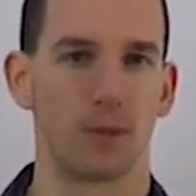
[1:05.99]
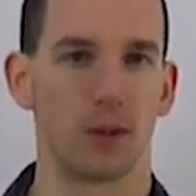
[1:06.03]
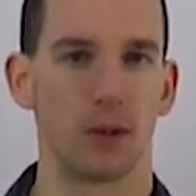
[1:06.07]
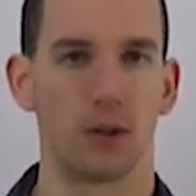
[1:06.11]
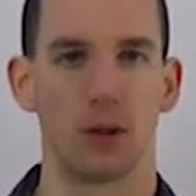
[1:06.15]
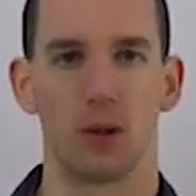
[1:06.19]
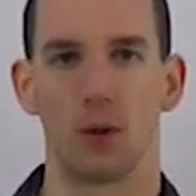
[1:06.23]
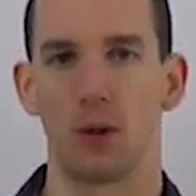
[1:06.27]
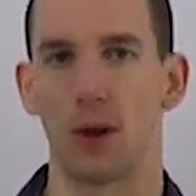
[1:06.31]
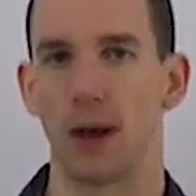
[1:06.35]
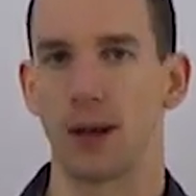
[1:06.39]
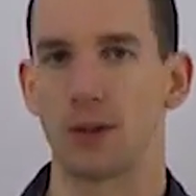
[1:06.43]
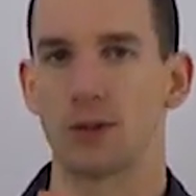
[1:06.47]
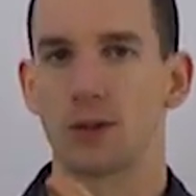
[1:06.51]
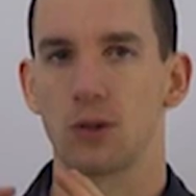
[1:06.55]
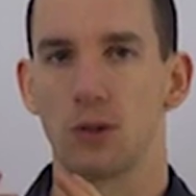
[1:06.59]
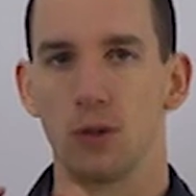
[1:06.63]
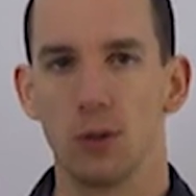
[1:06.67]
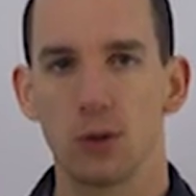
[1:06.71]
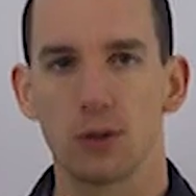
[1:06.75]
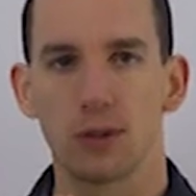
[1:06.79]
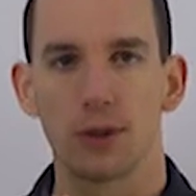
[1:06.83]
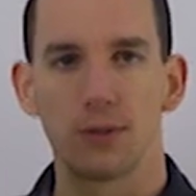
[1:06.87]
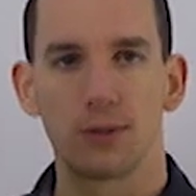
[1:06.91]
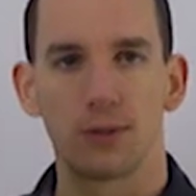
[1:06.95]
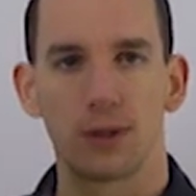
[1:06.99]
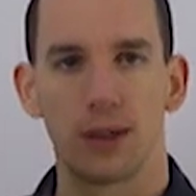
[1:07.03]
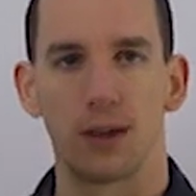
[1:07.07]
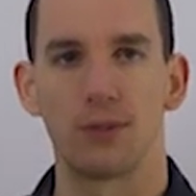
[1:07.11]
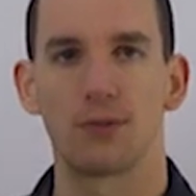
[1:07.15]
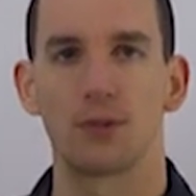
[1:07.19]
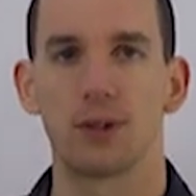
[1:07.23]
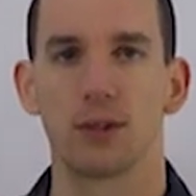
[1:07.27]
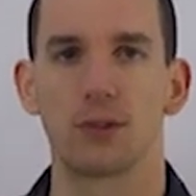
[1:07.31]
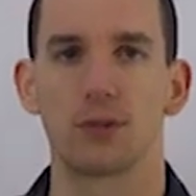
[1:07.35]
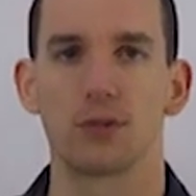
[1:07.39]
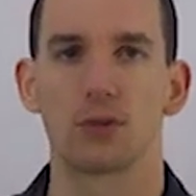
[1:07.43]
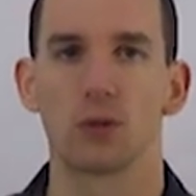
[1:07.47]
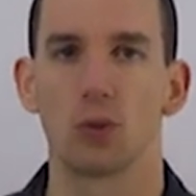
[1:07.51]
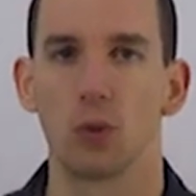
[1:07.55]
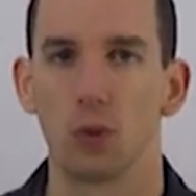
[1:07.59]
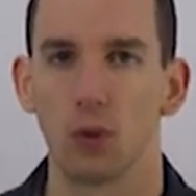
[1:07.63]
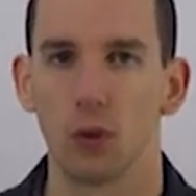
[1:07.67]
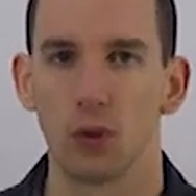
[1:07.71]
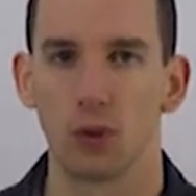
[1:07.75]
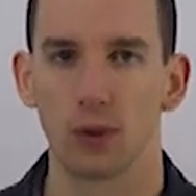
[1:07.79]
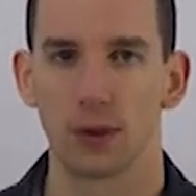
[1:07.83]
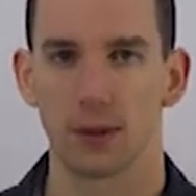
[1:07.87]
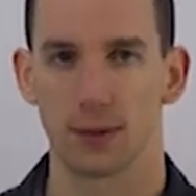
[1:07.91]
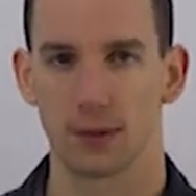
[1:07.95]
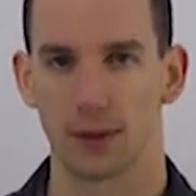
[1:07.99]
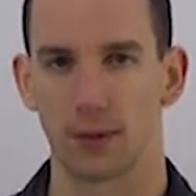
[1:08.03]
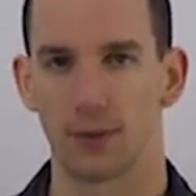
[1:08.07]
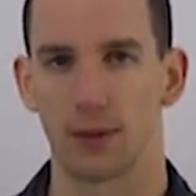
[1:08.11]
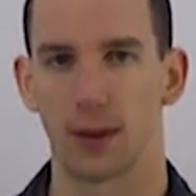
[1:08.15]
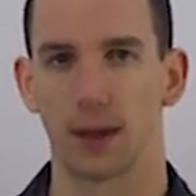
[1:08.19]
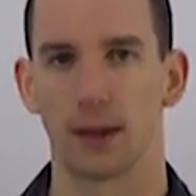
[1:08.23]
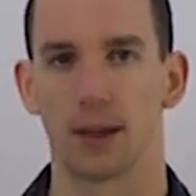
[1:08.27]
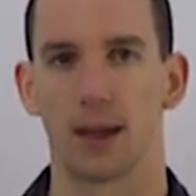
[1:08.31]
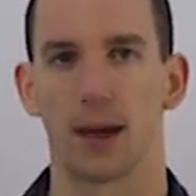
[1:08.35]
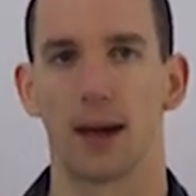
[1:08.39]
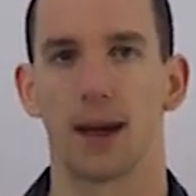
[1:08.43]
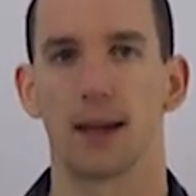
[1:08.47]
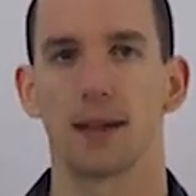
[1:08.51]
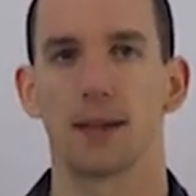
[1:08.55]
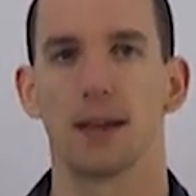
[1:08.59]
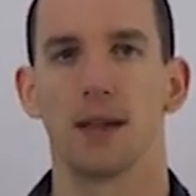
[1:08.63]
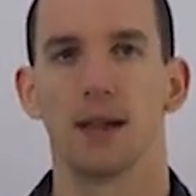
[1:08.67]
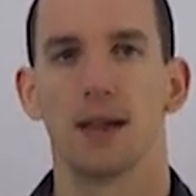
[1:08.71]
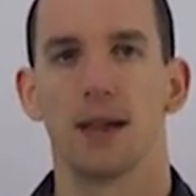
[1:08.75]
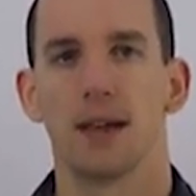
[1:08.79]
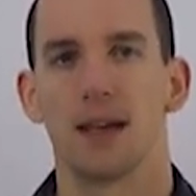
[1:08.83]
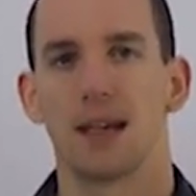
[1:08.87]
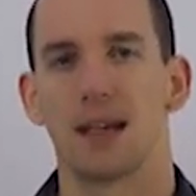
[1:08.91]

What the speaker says: you know, exclusive gifted schools and stuff like that